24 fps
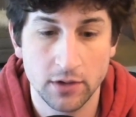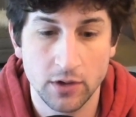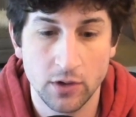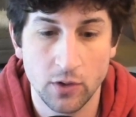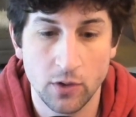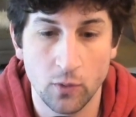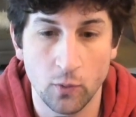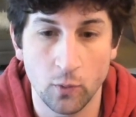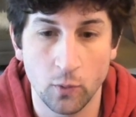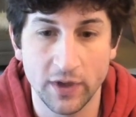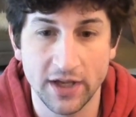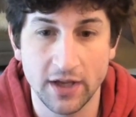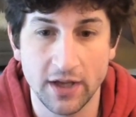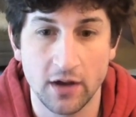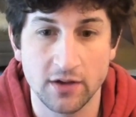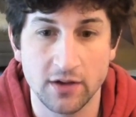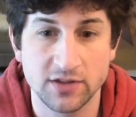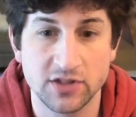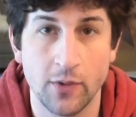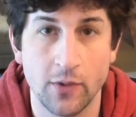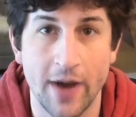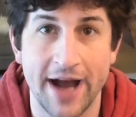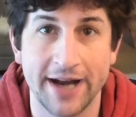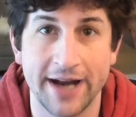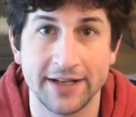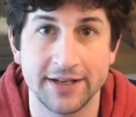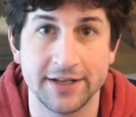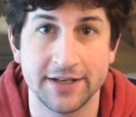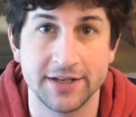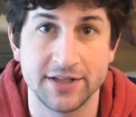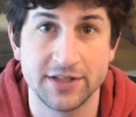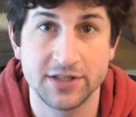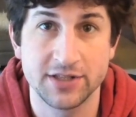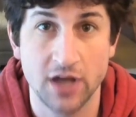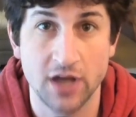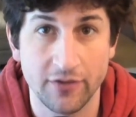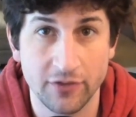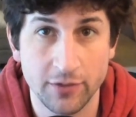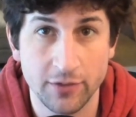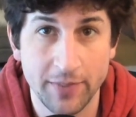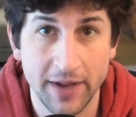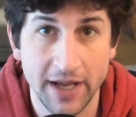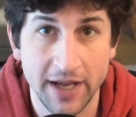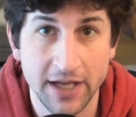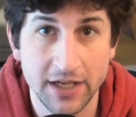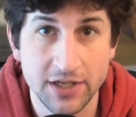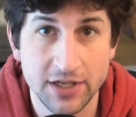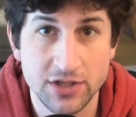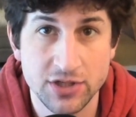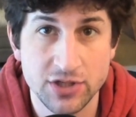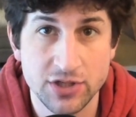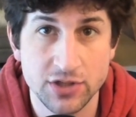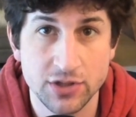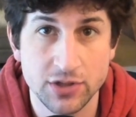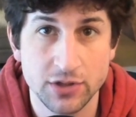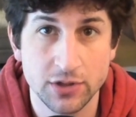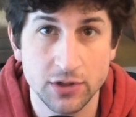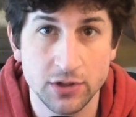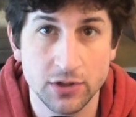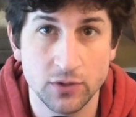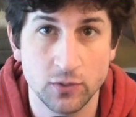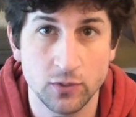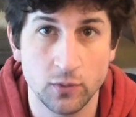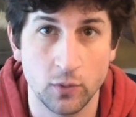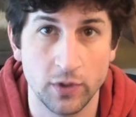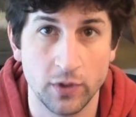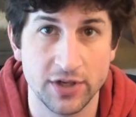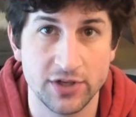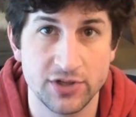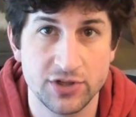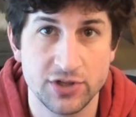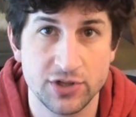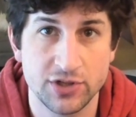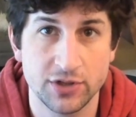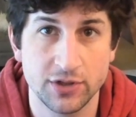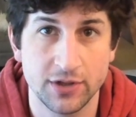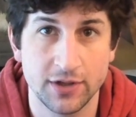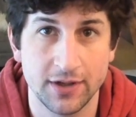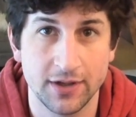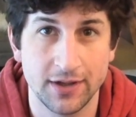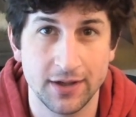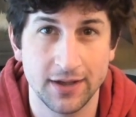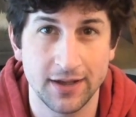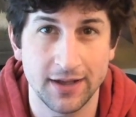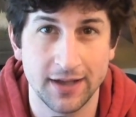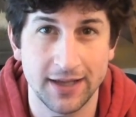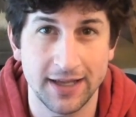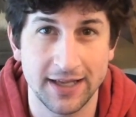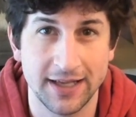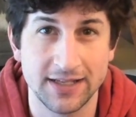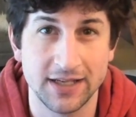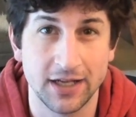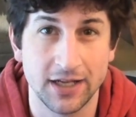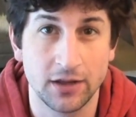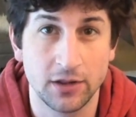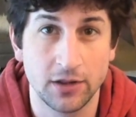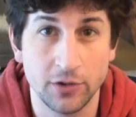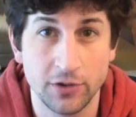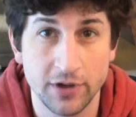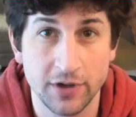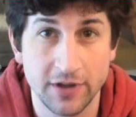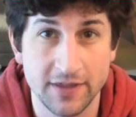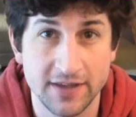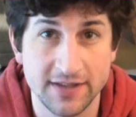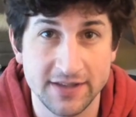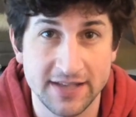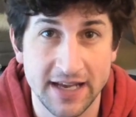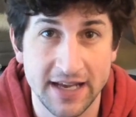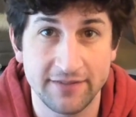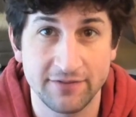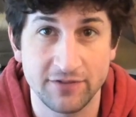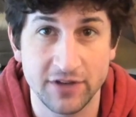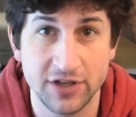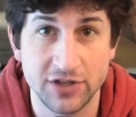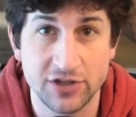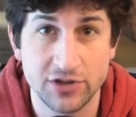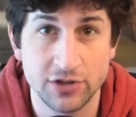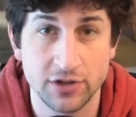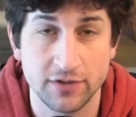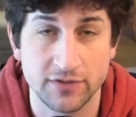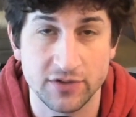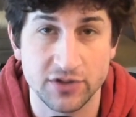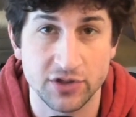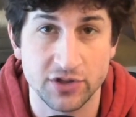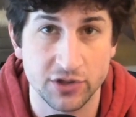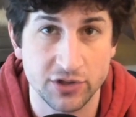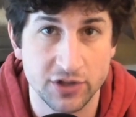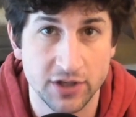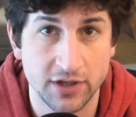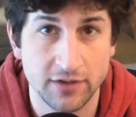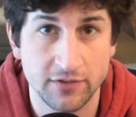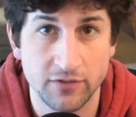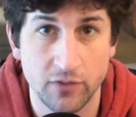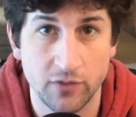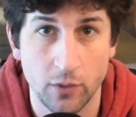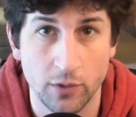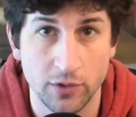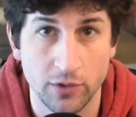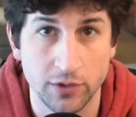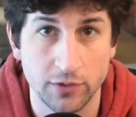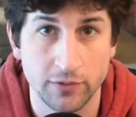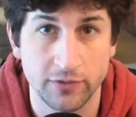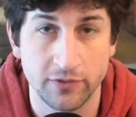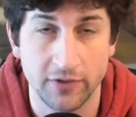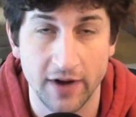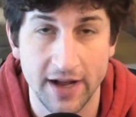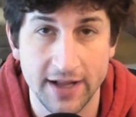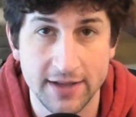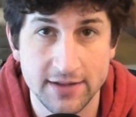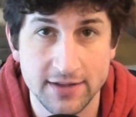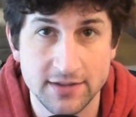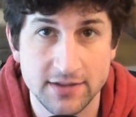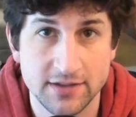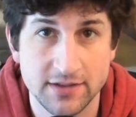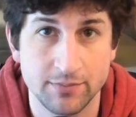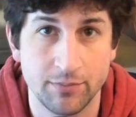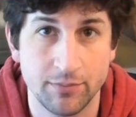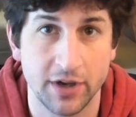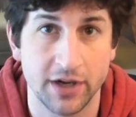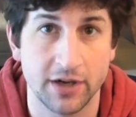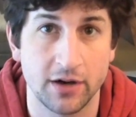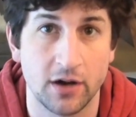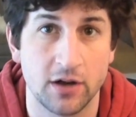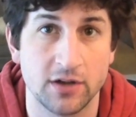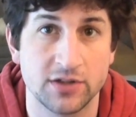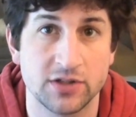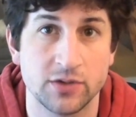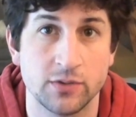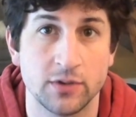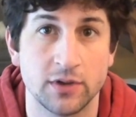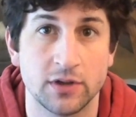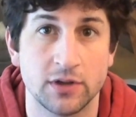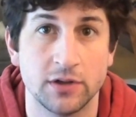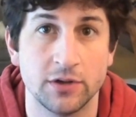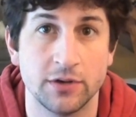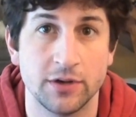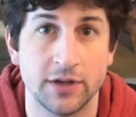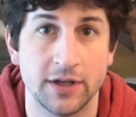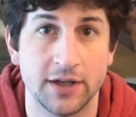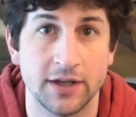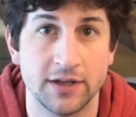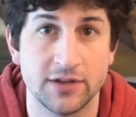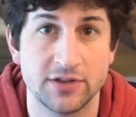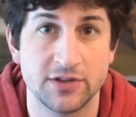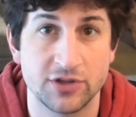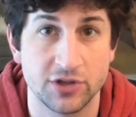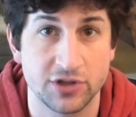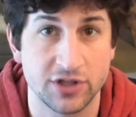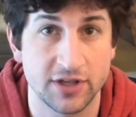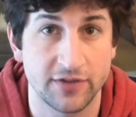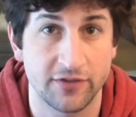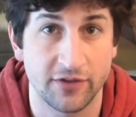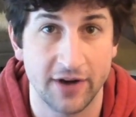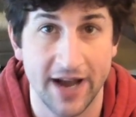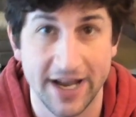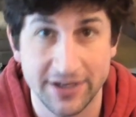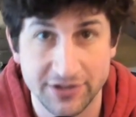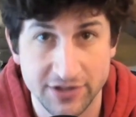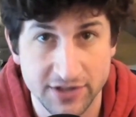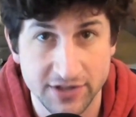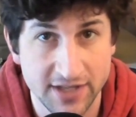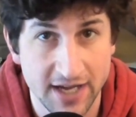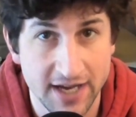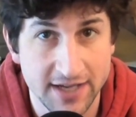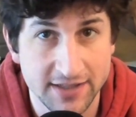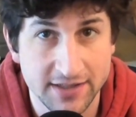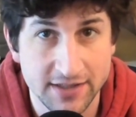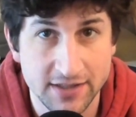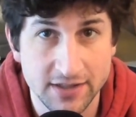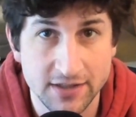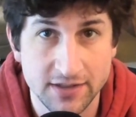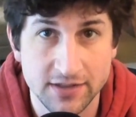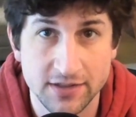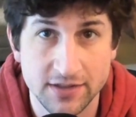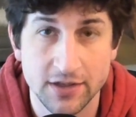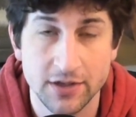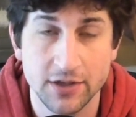We also added a discover page, which it included the same feature of searching for new friends, but it also included searching for exercises.